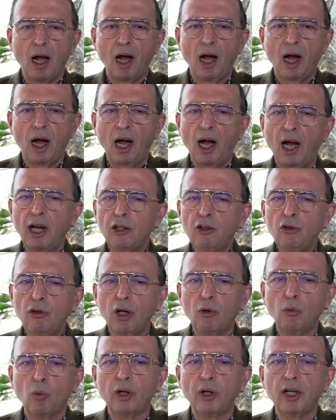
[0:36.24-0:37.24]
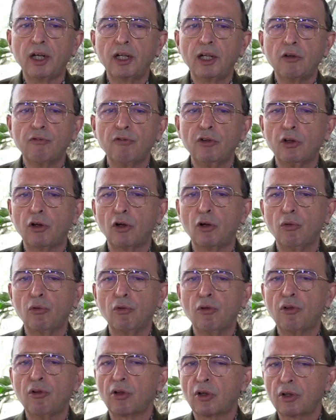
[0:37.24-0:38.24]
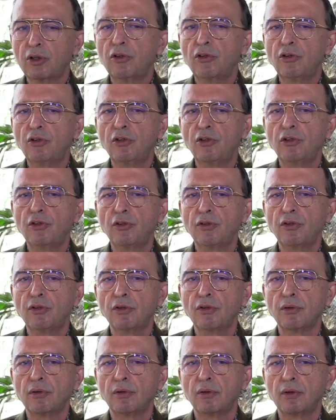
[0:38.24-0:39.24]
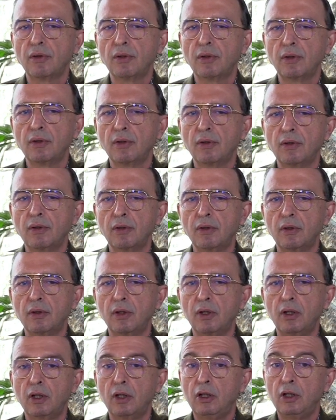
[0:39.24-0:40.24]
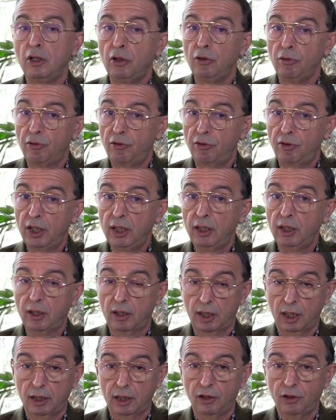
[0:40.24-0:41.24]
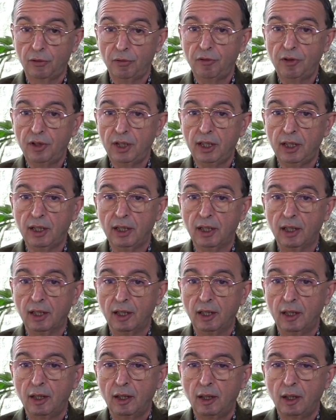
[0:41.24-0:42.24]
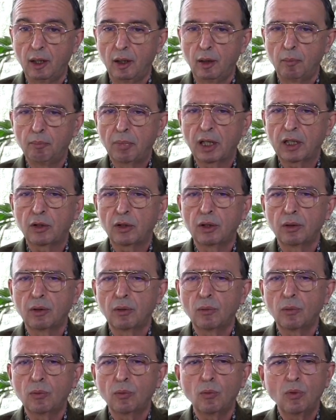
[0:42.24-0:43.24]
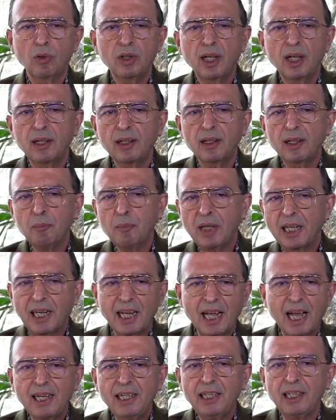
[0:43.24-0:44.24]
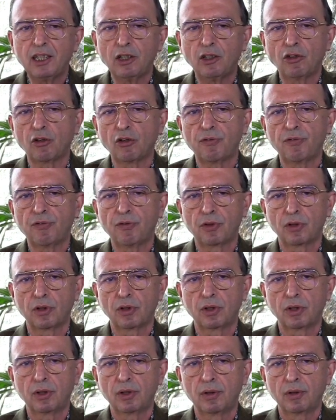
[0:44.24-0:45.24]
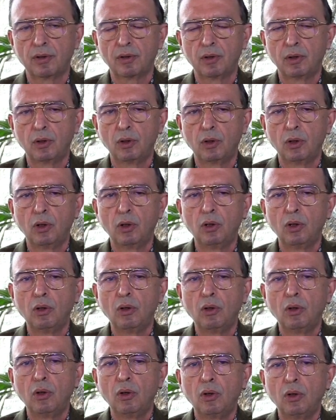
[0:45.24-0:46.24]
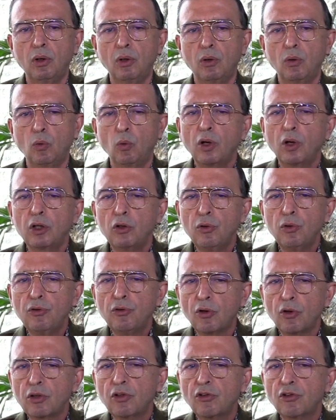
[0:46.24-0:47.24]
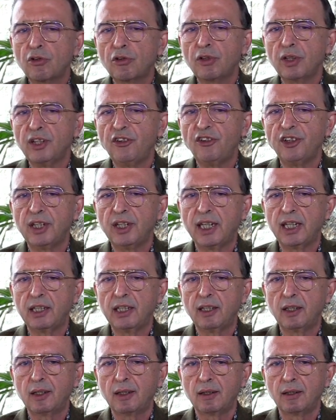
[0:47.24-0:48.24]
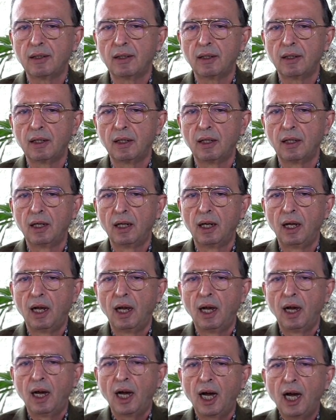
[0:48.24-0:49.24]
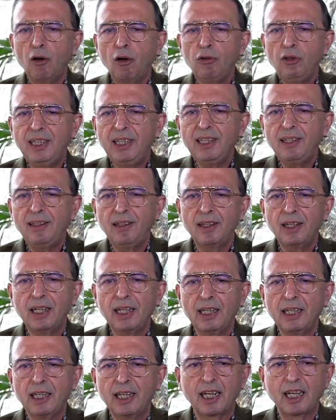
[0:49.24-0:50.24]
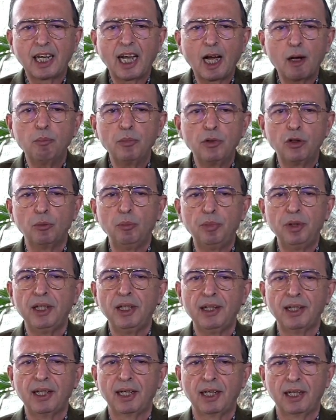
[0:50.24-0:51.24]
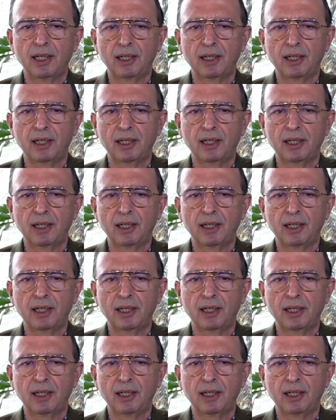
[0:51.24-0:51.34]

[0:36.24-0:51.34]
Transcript: Are you aware of your own thoughts? You think that you think, but what are the mechanics of thought? Where do thoughts originate? How did they come to be there?